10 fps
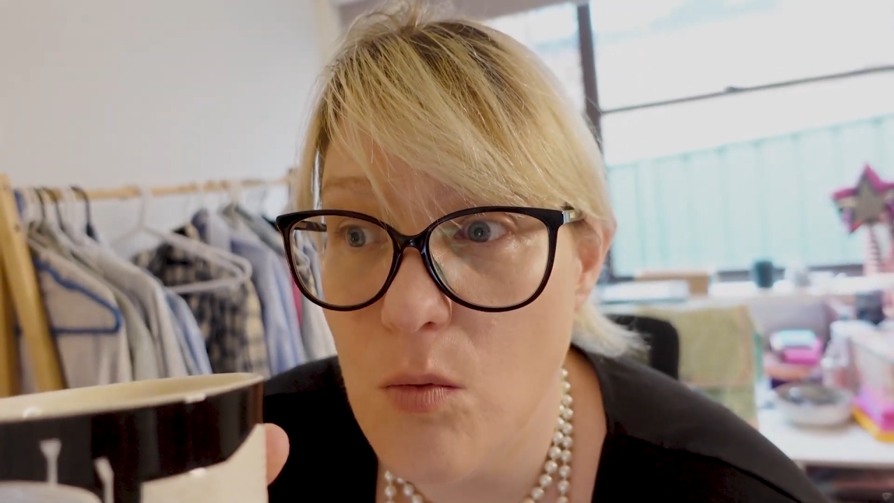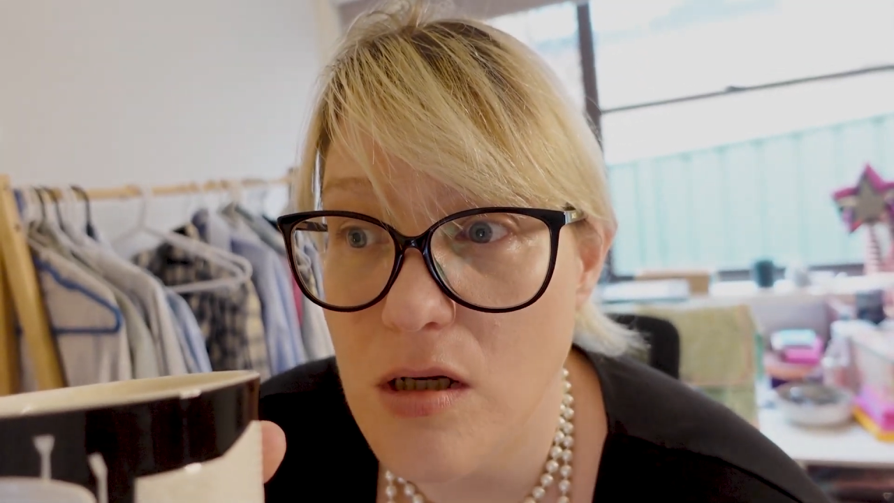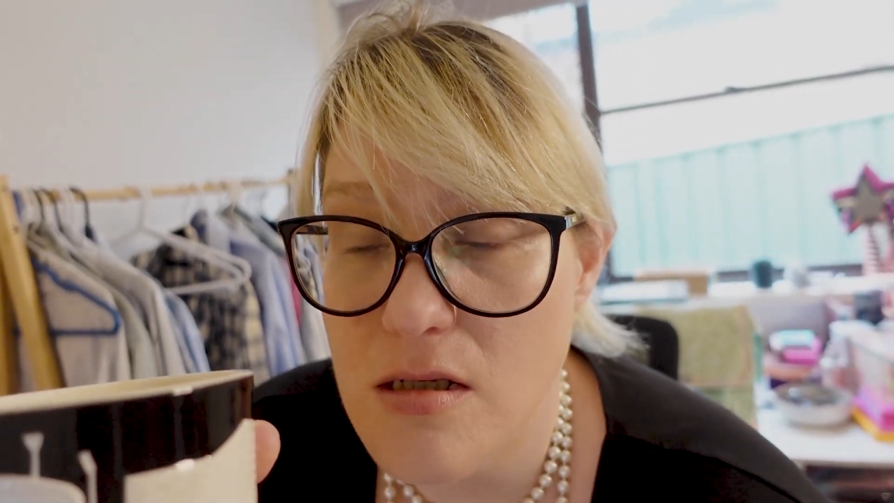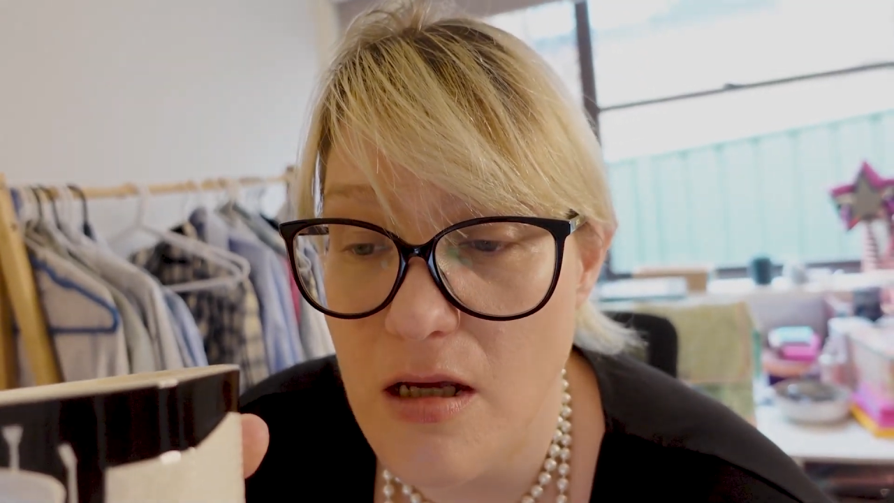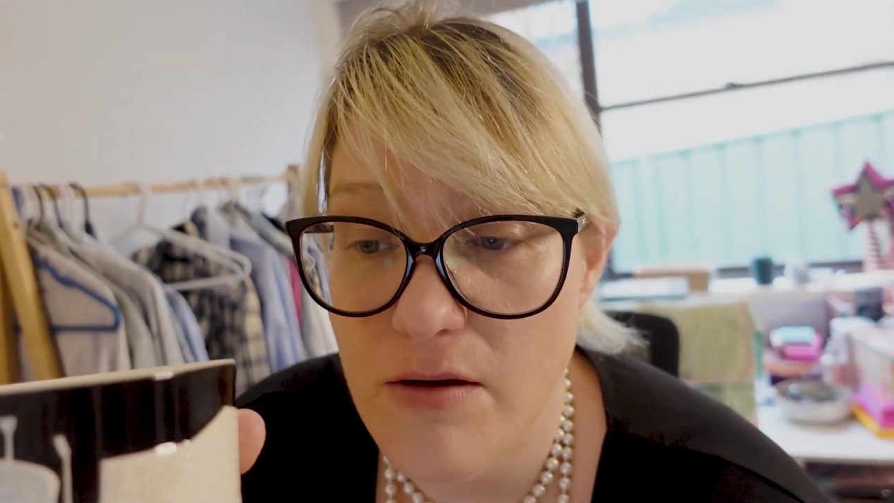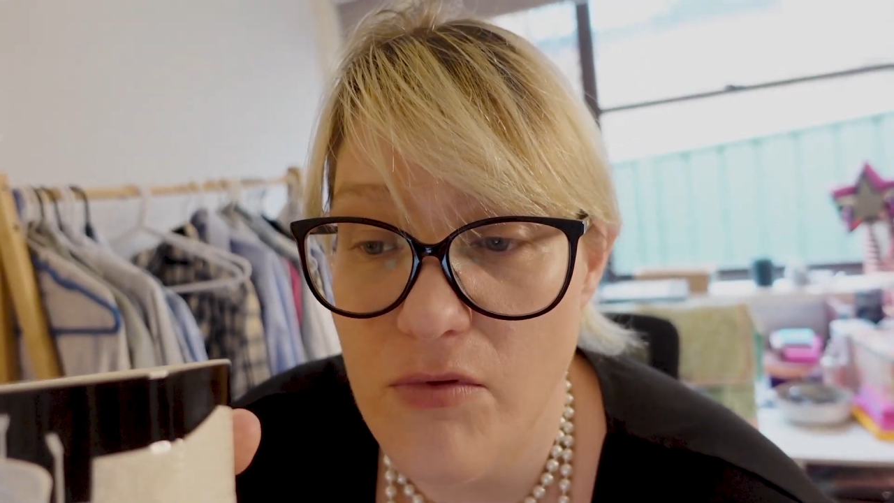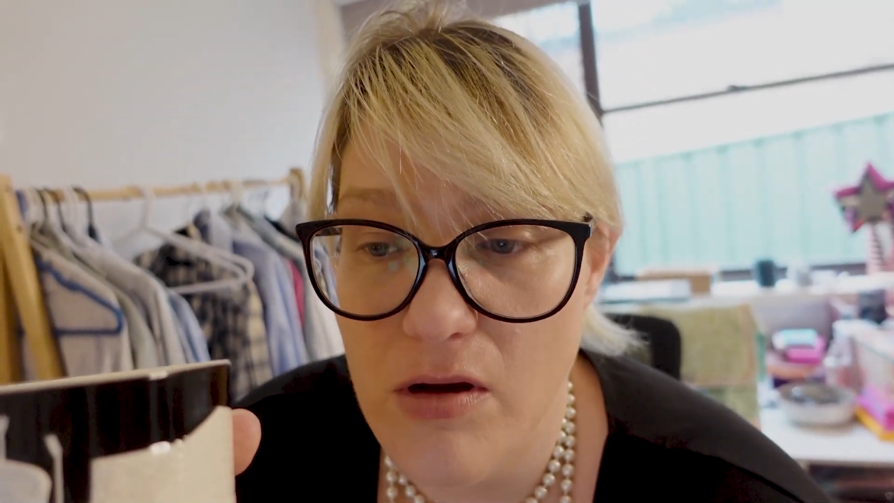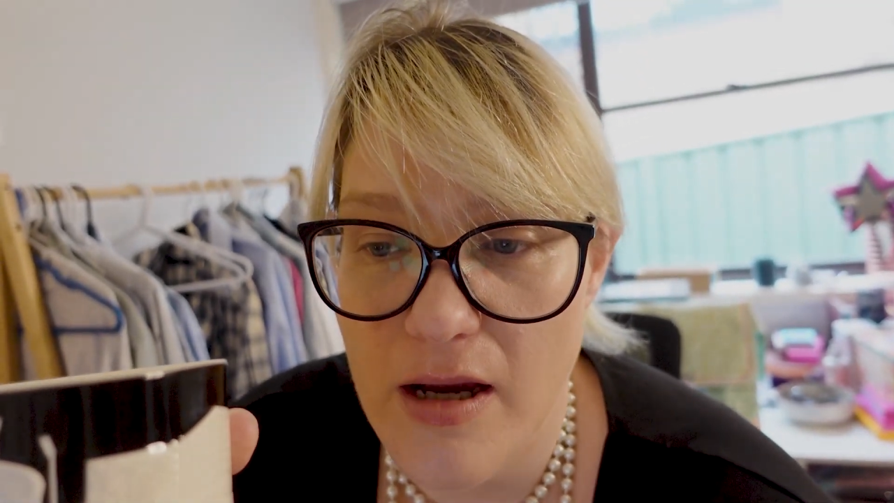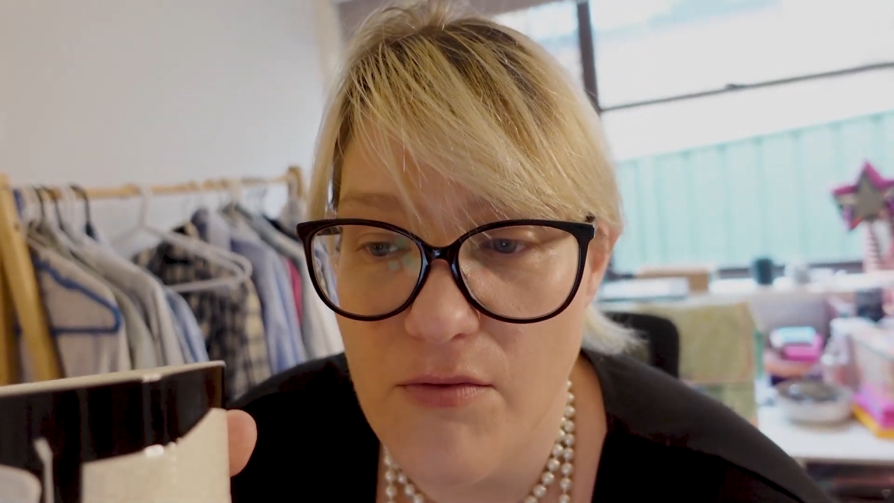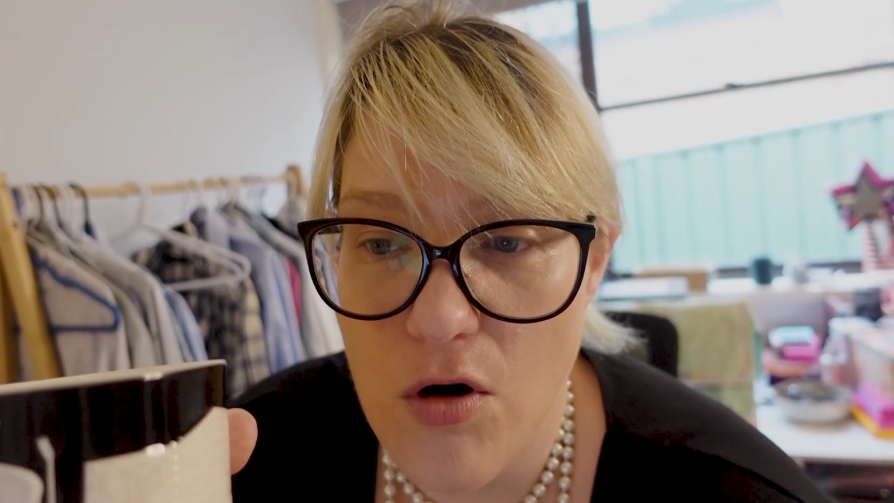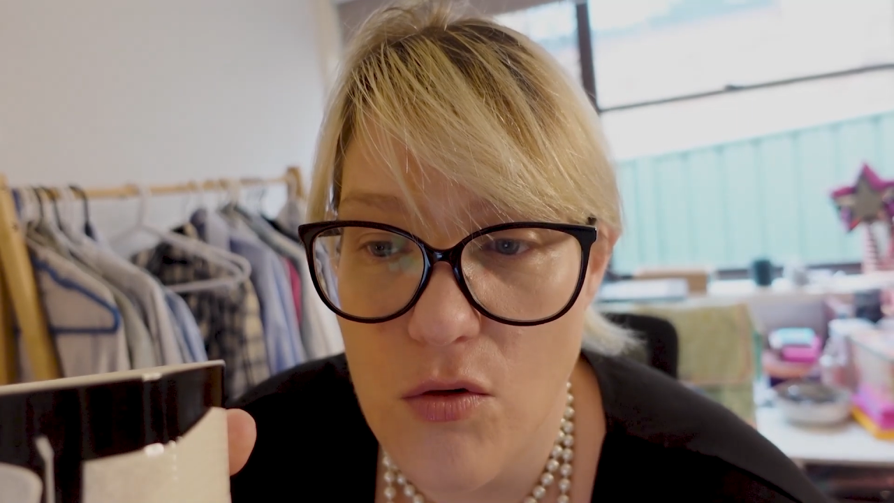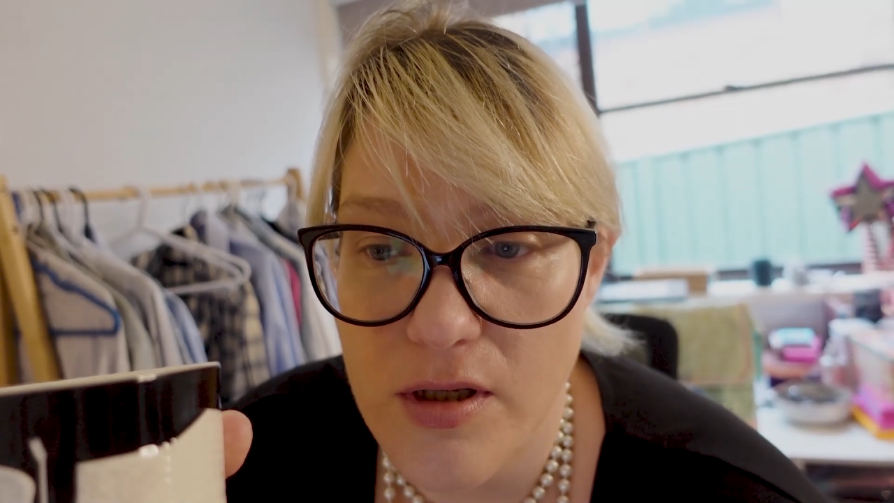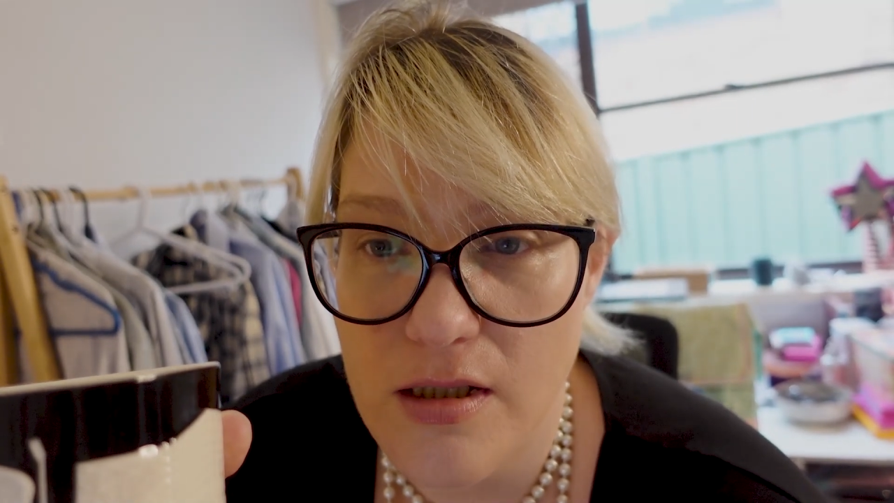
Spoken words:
once I enrolled